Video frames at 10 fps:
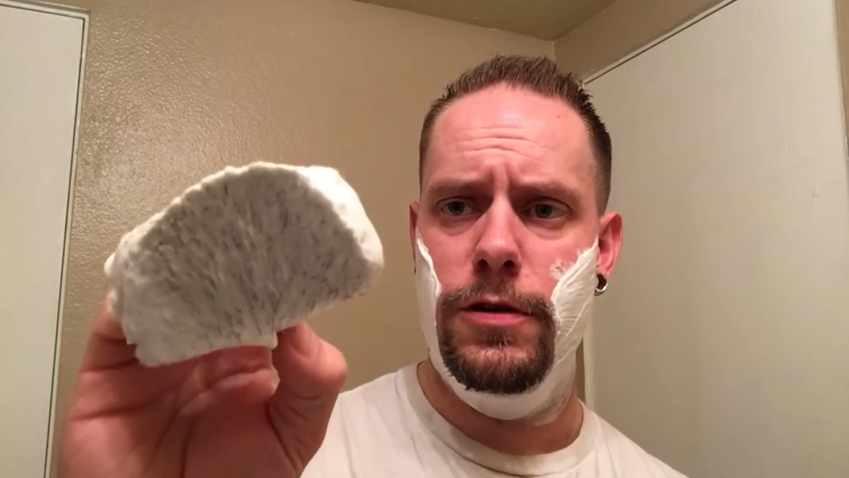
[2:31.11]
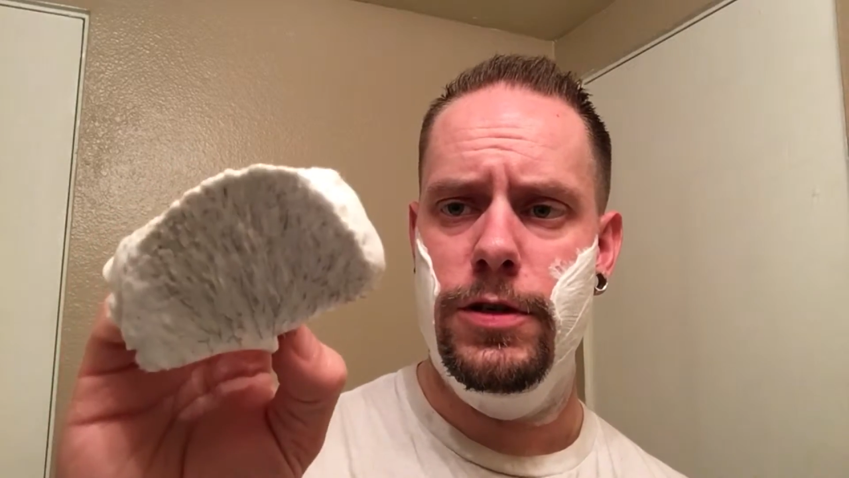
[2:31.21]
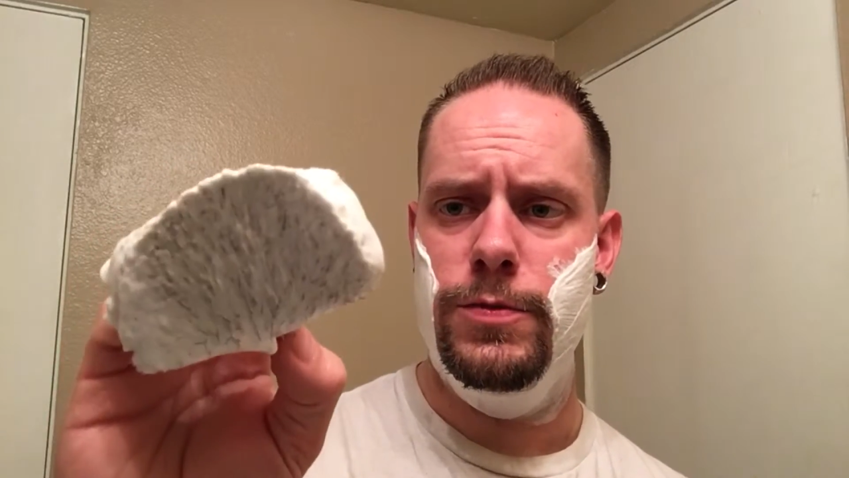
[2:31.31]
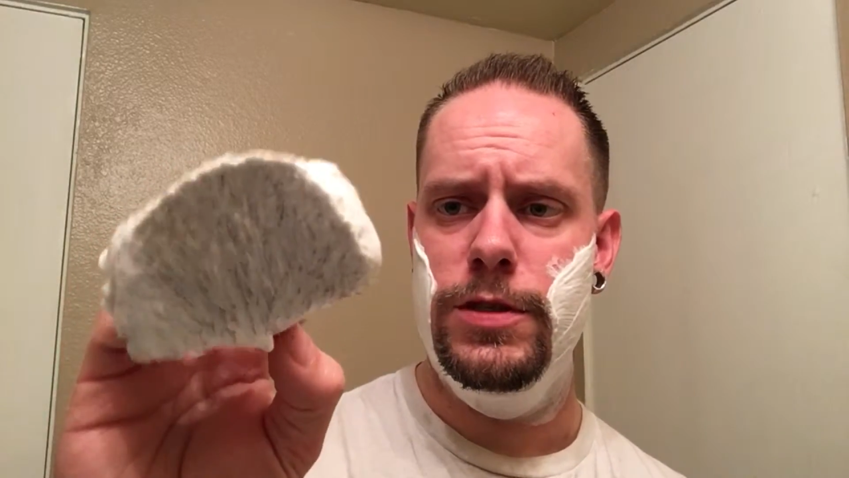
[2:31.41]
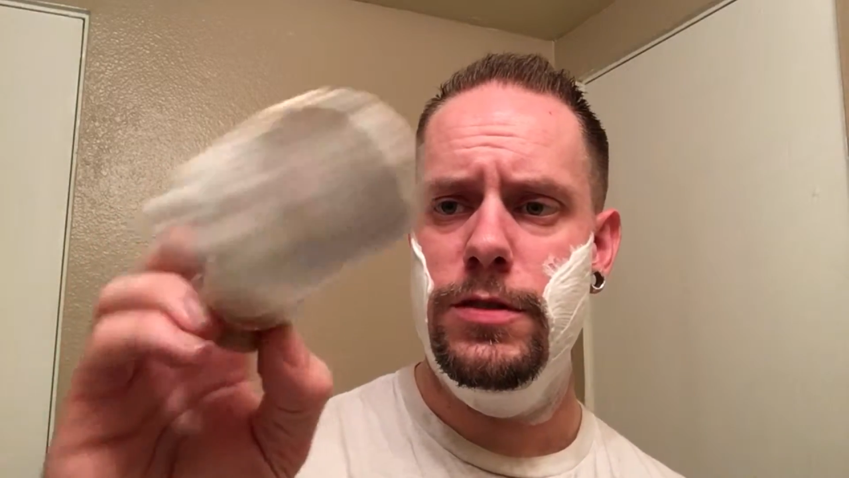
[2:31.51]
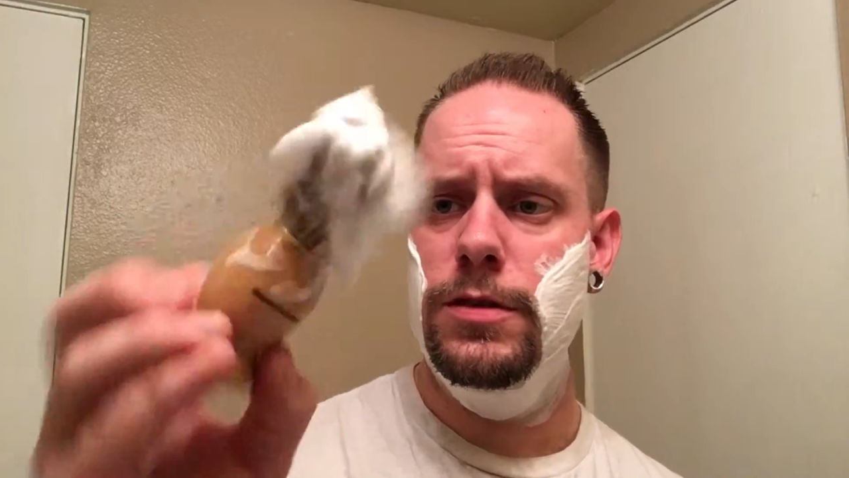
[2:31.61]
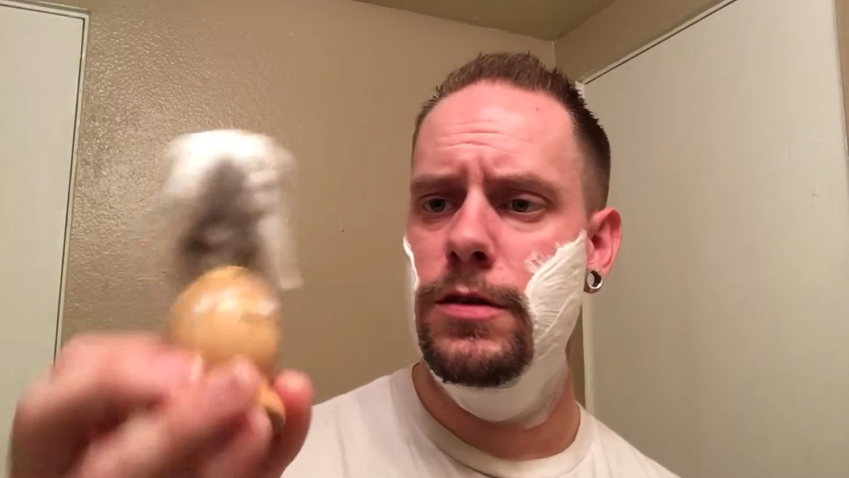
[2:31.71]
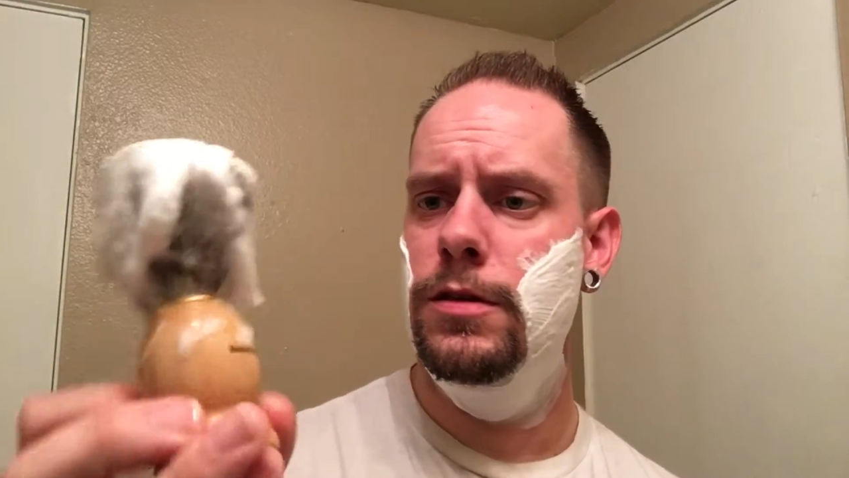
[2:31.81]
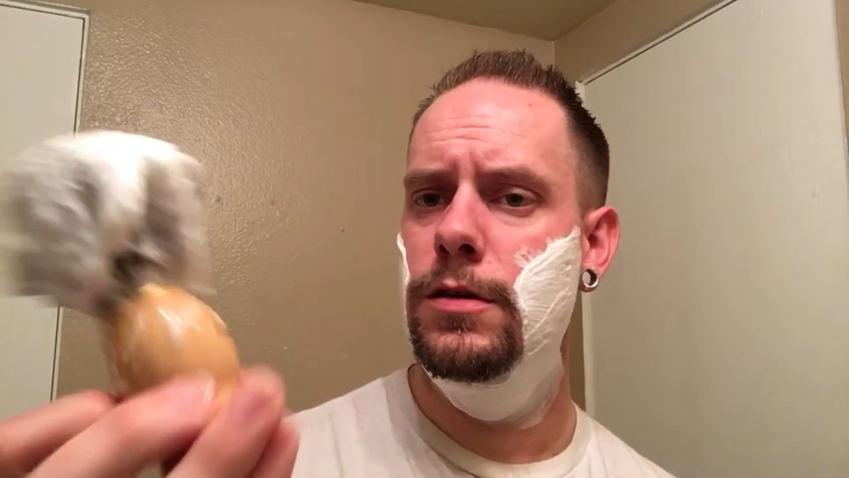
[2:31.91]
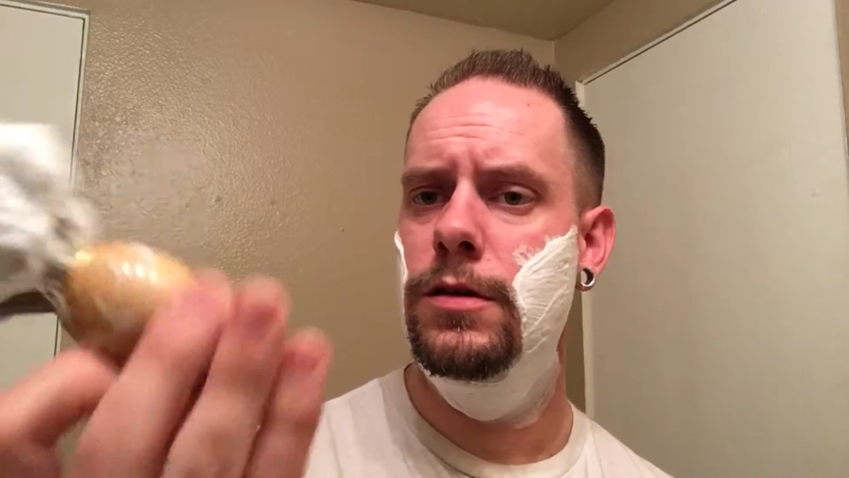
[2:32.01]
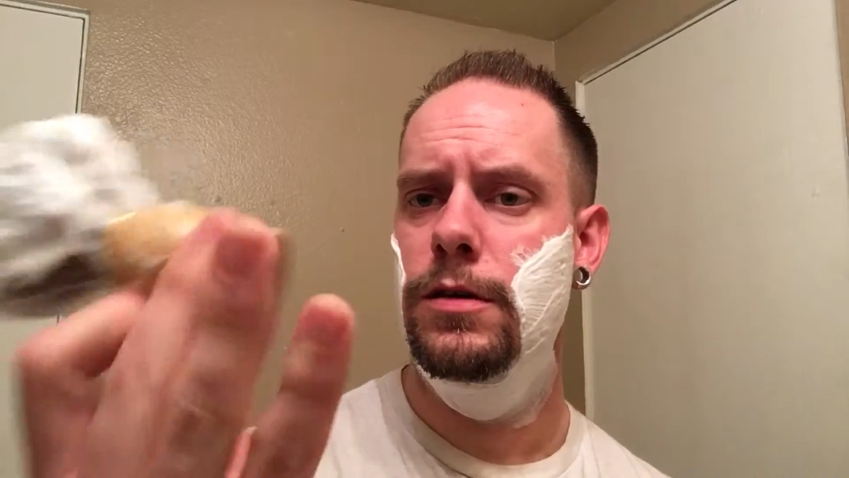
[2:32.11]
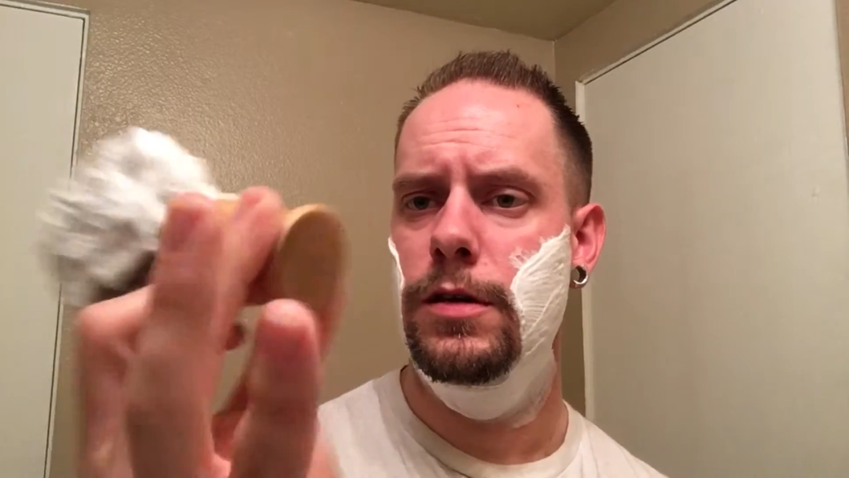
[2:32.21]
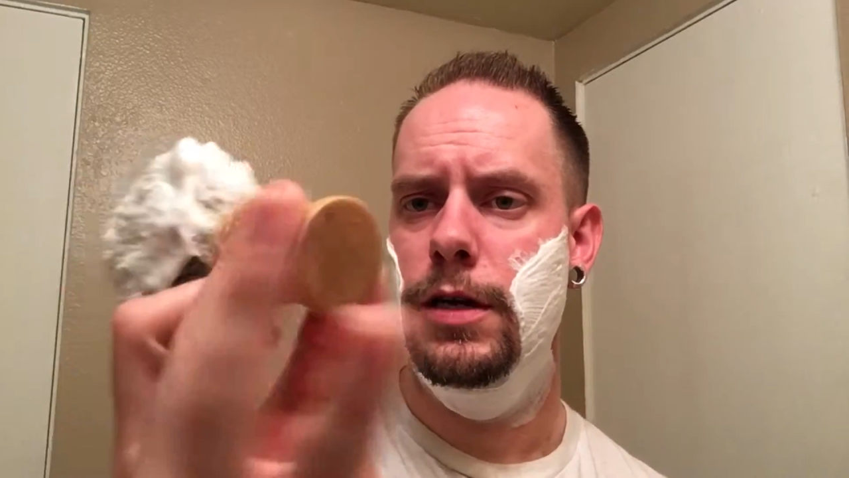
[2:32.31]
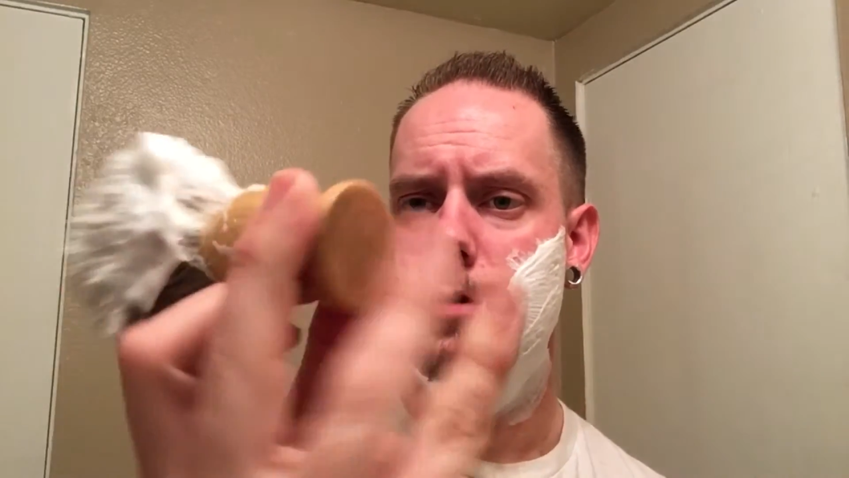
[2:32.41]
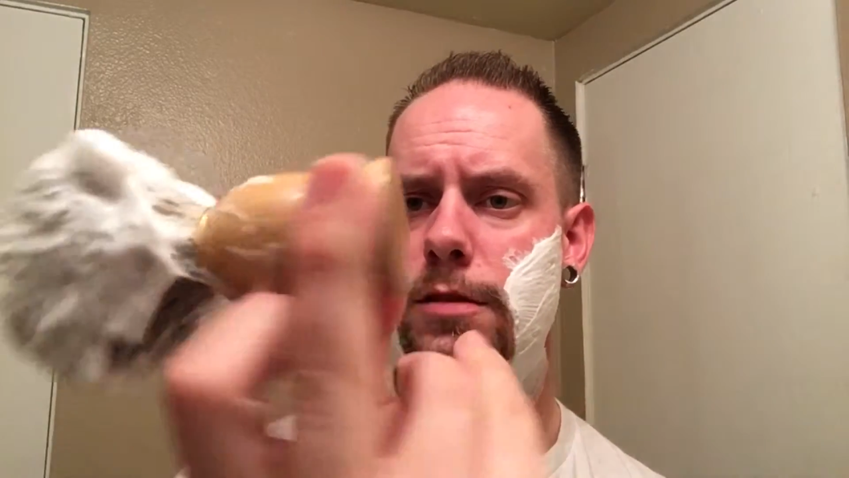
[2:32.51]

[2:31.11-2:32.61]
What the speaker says: Christmas. Nice